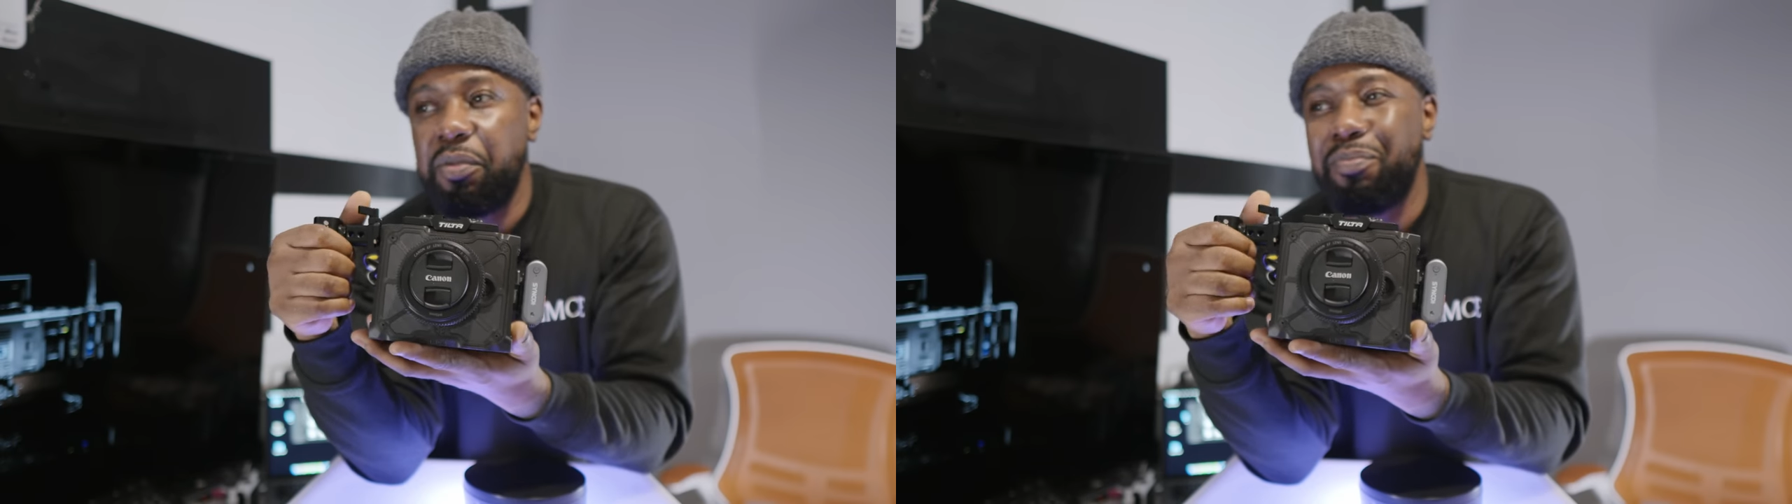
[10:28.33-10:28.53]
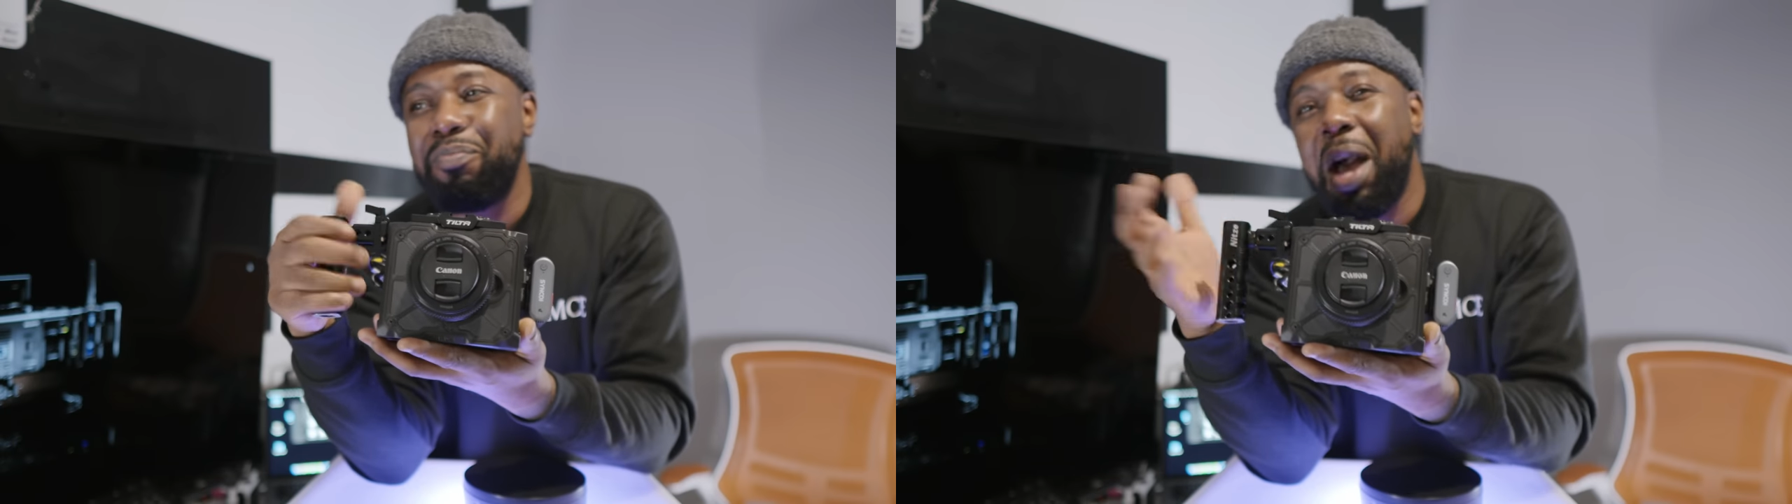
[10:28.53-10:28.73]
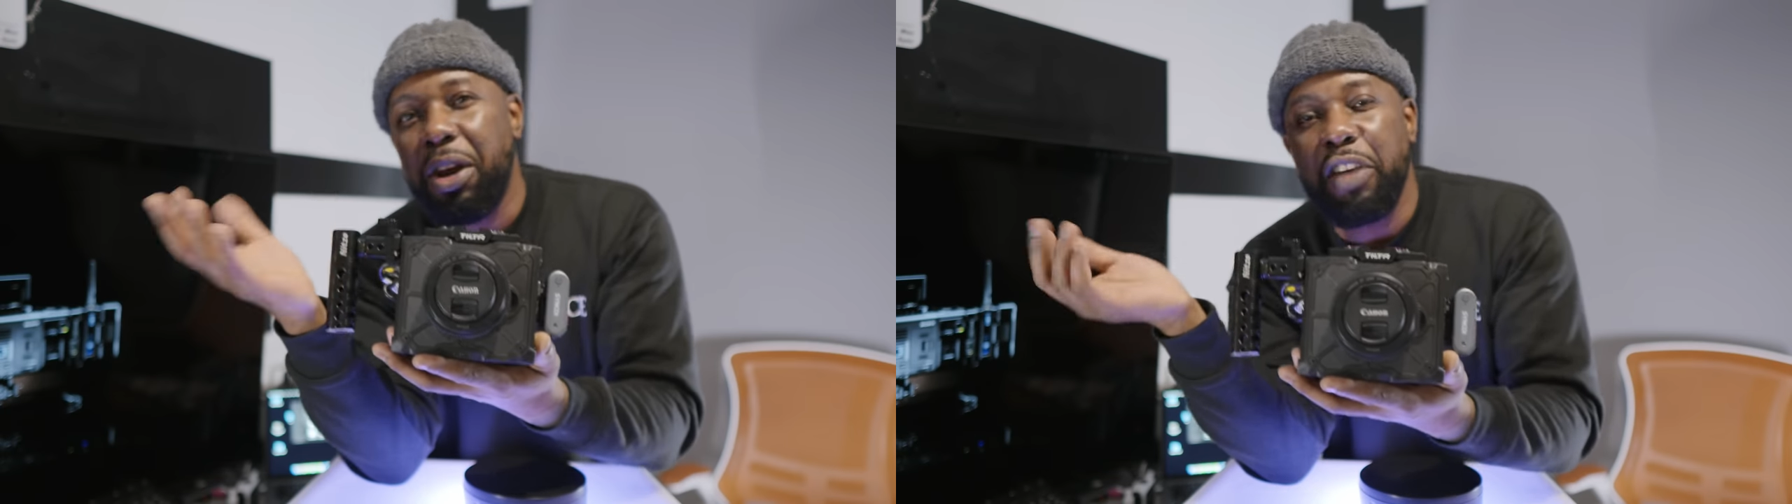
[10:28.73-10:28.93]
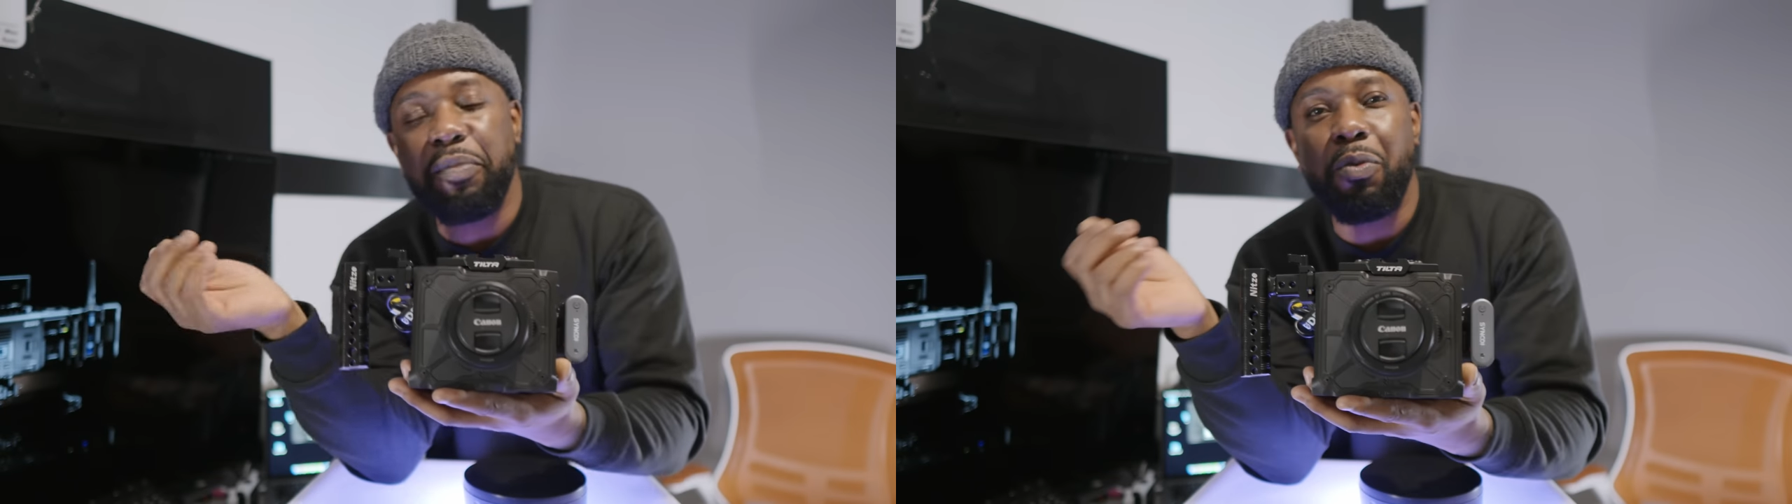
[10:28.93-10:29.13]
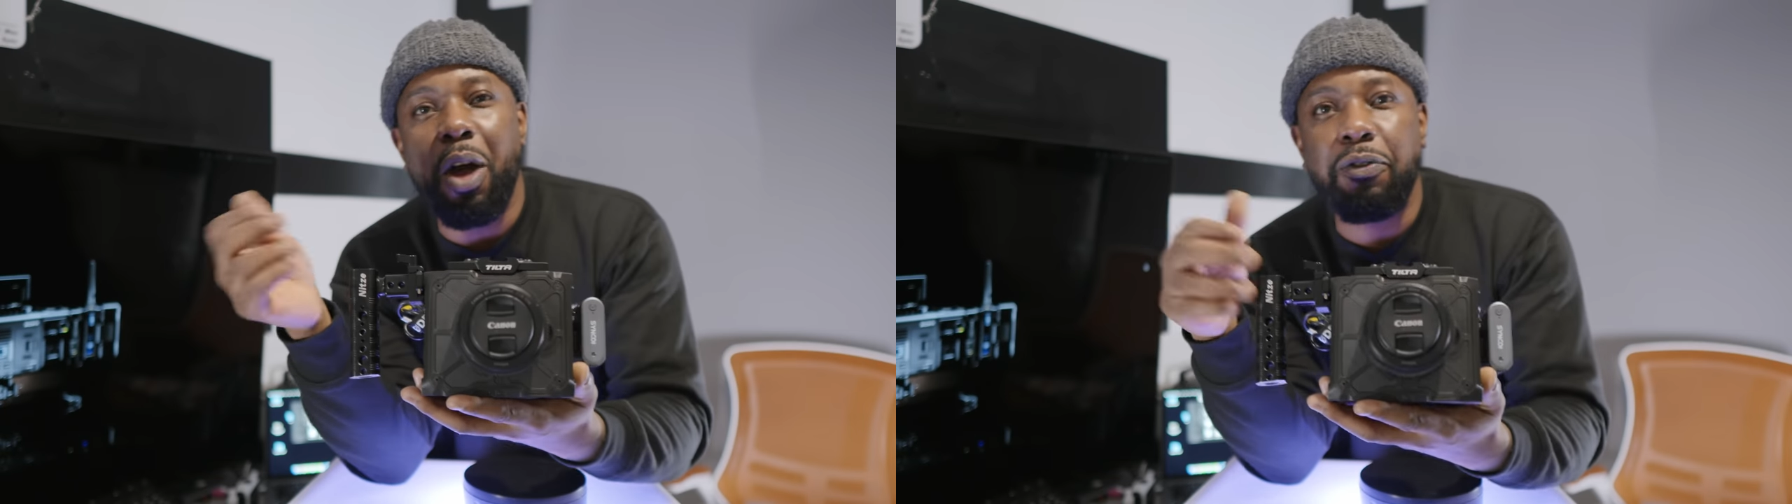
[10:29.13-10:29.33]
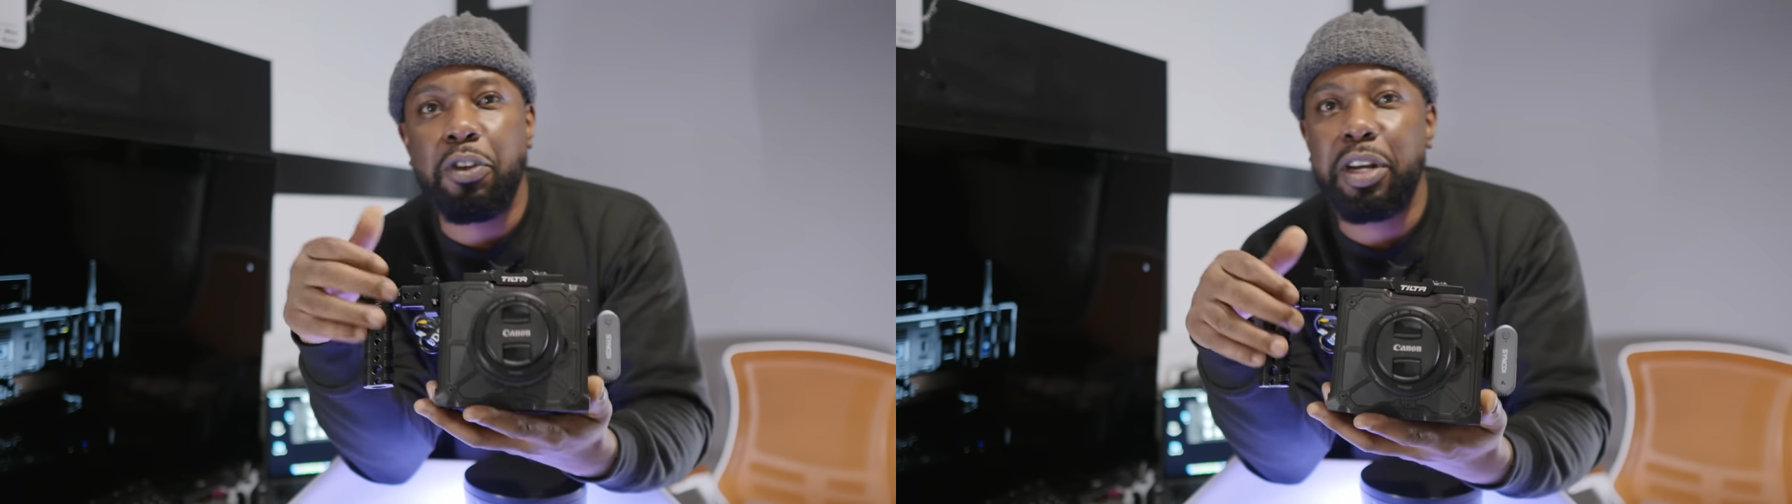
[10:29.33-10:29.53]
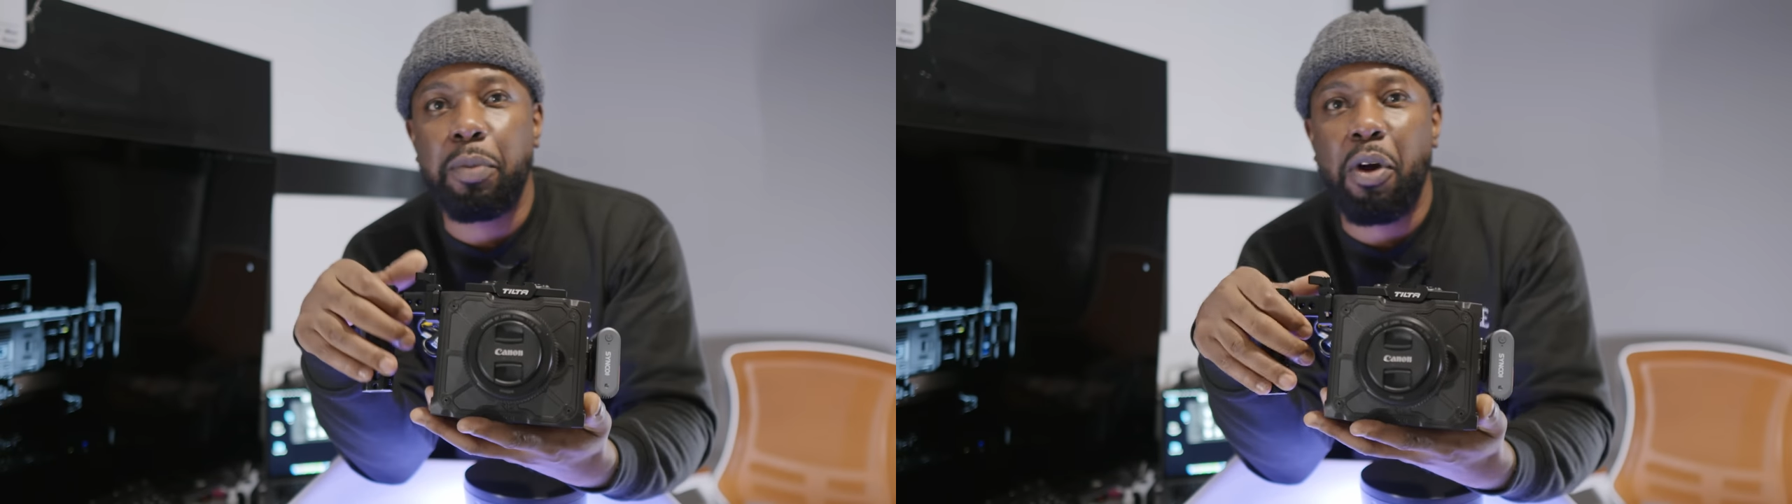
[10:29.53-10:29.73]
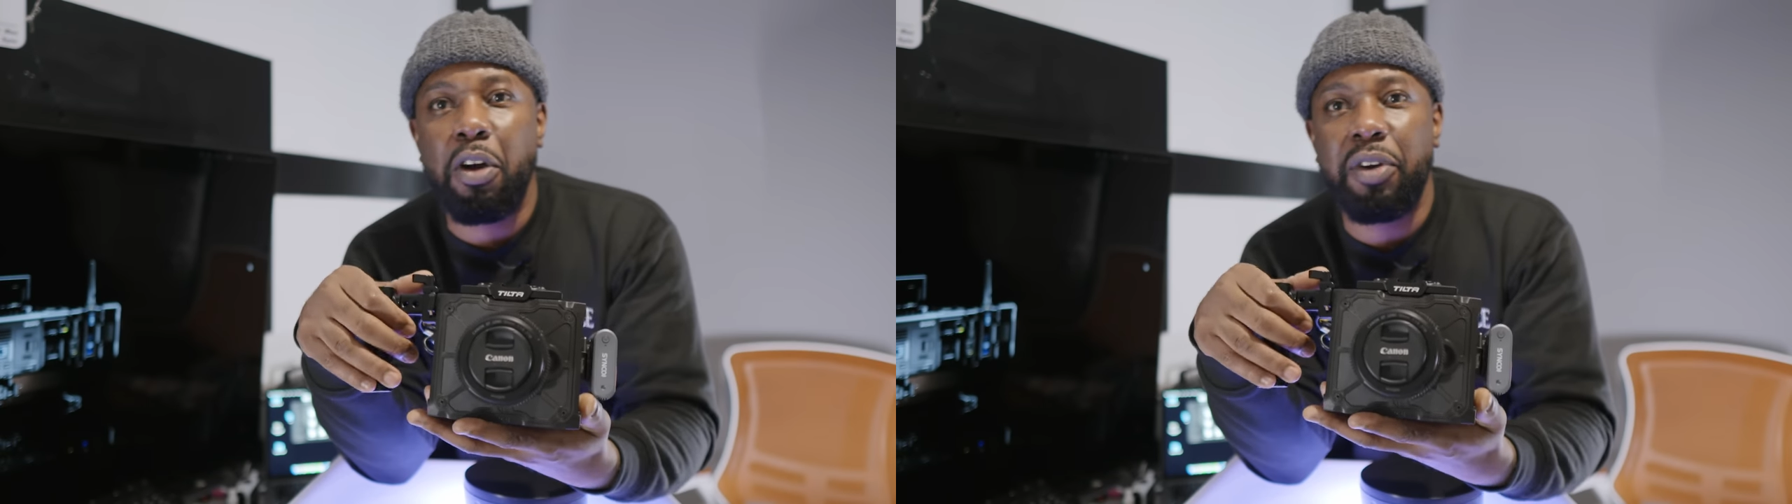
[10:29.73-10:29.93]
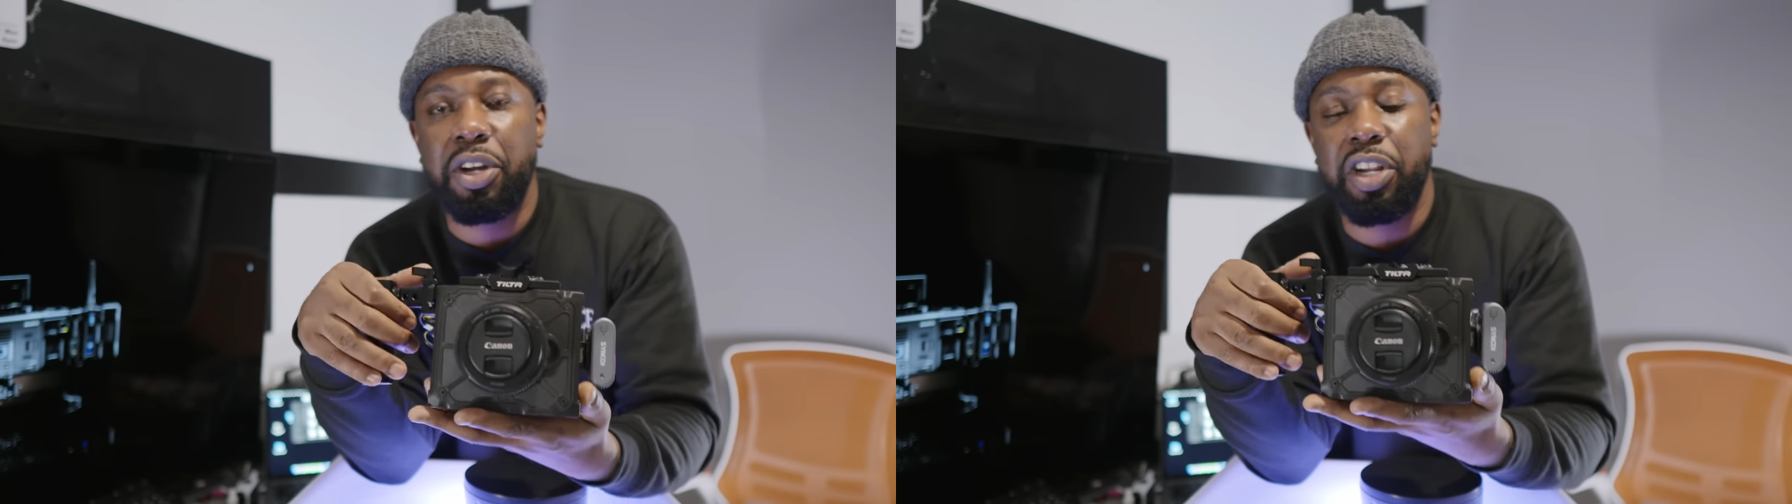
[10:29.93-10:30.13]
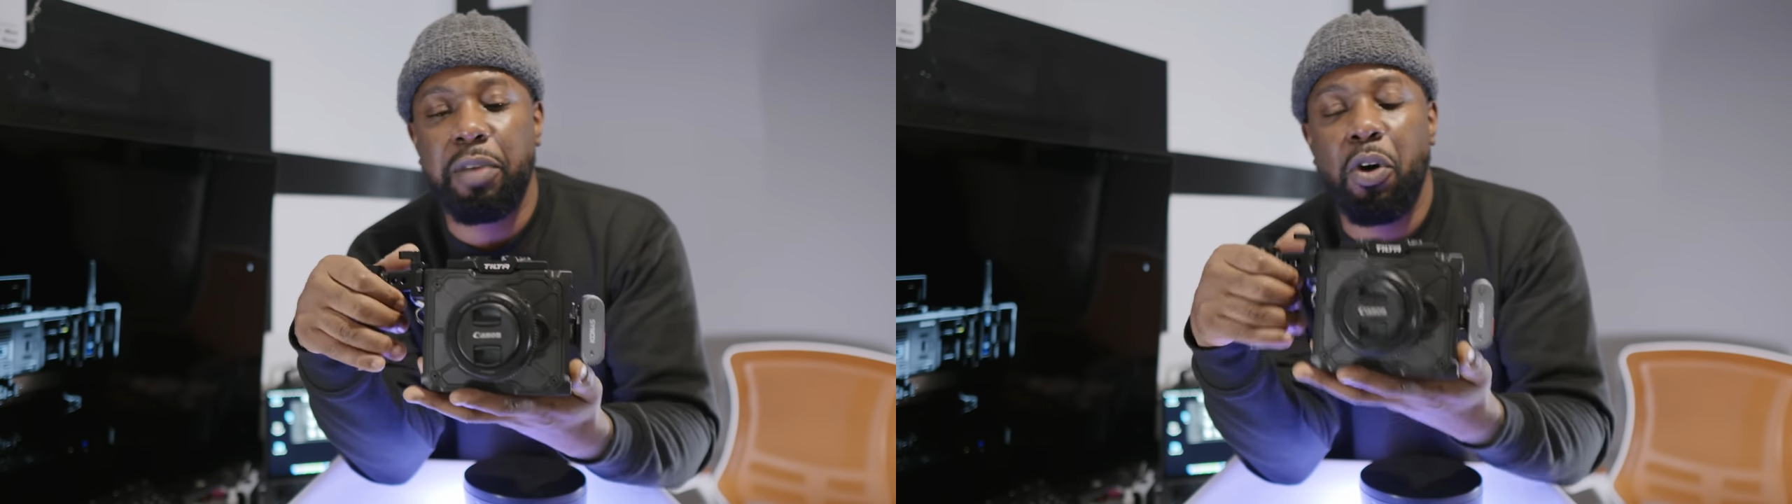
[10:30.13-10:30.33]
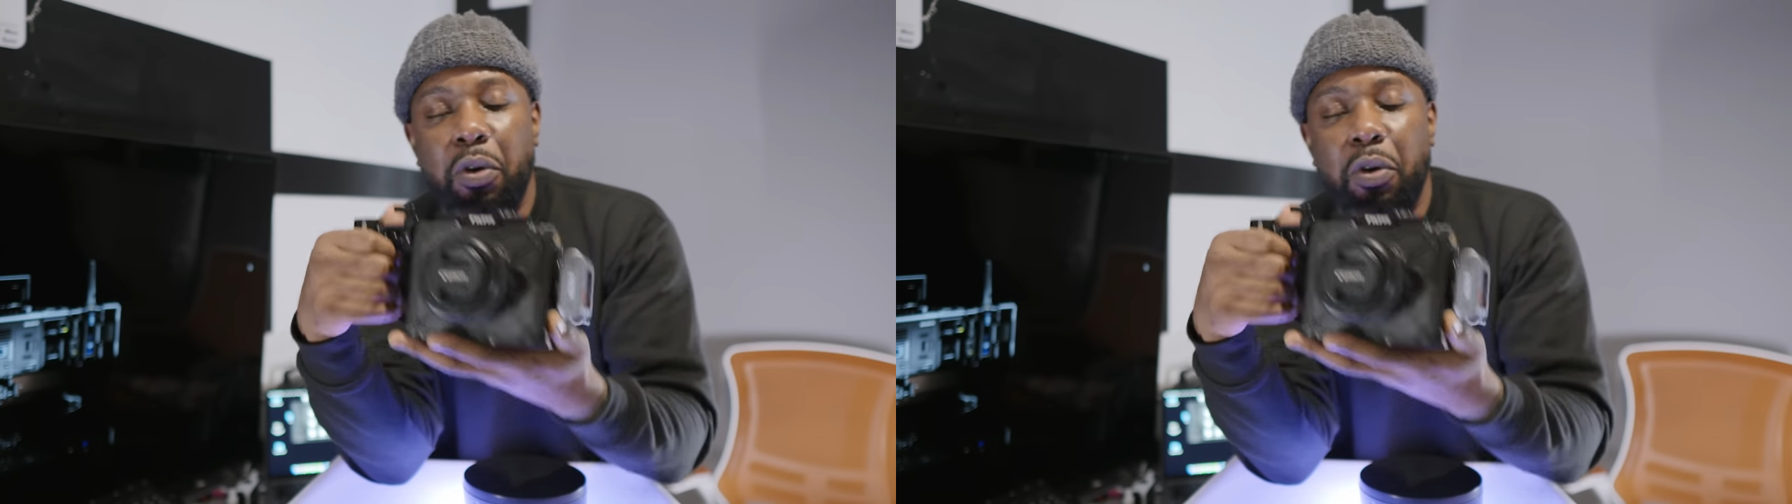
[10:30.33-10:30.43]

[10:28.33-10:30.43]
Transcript: might not even be worth doing the pro version anymore.